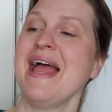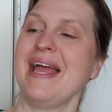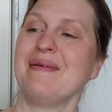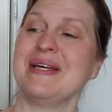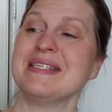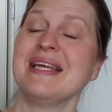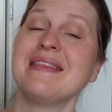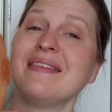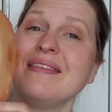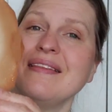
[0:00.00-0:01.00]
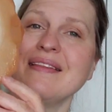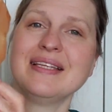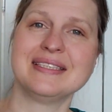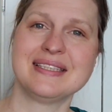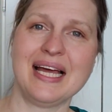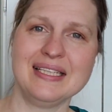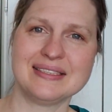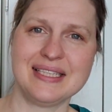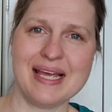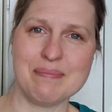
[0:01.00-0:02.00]
Anyways, that
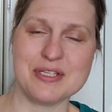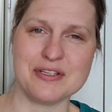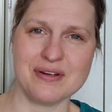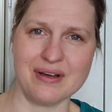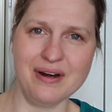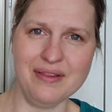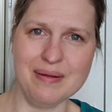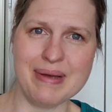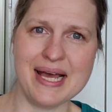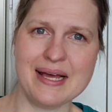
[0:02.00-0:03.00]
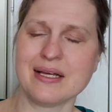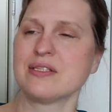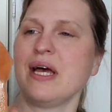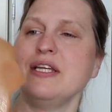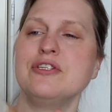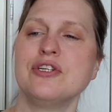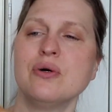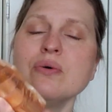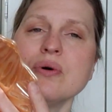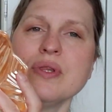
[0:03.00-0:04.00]
stamp is not on the back, so I
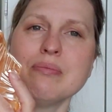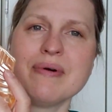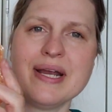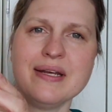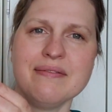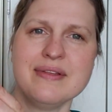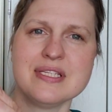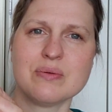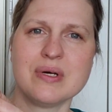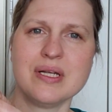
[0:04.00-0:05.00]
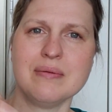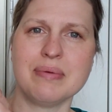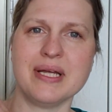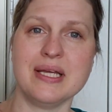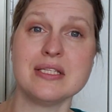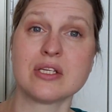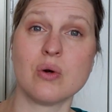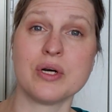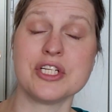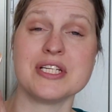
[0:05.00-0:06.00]
don't know the brand of this one, but it's
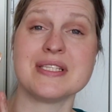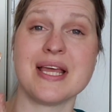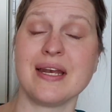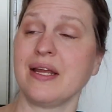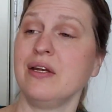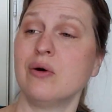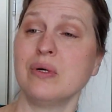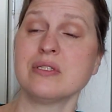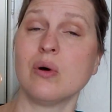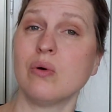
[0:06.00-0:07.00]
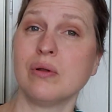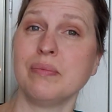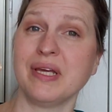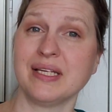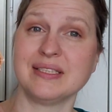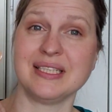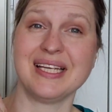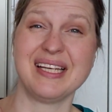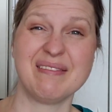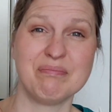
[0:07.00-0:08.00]
gorgeous, and I know it's old because it
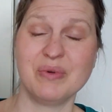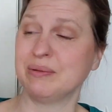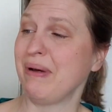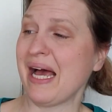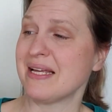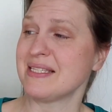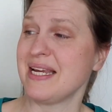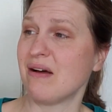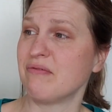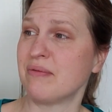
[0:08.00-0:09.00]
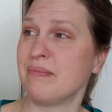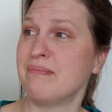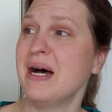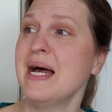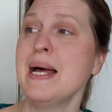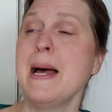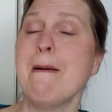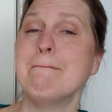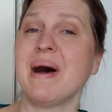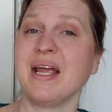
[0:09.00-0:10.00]
was passed down from
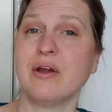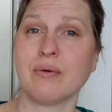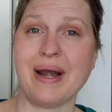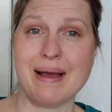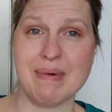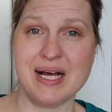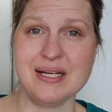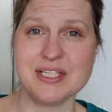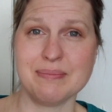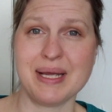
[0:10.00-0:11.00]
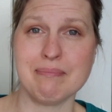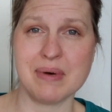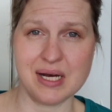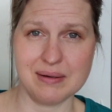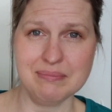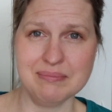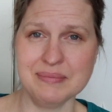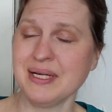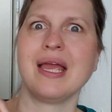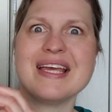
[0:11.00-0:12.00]
my grandma to my
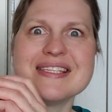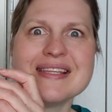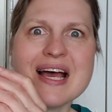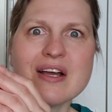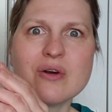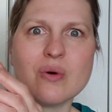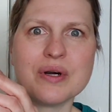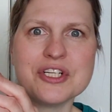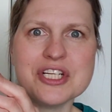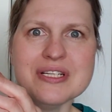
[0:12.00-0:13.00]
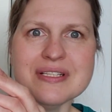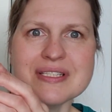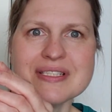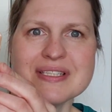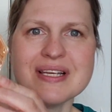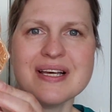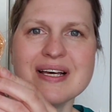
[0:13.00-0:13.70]
mom. Isn't that gorgeous?